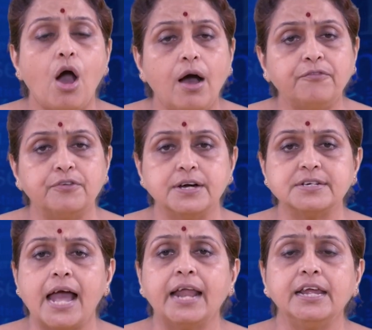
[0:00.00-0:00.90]
offered
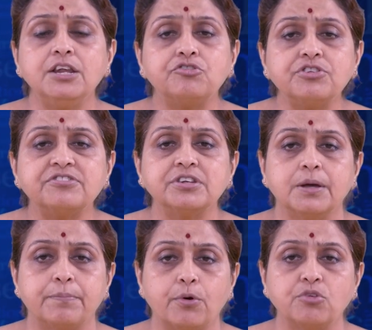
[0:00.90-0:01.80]
an interesting
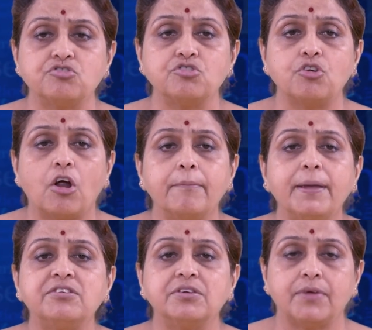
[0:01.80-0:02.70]
approach to
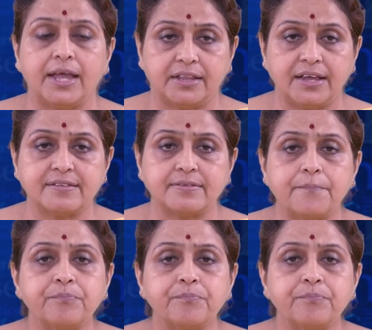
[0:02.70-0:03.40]
normative ethics.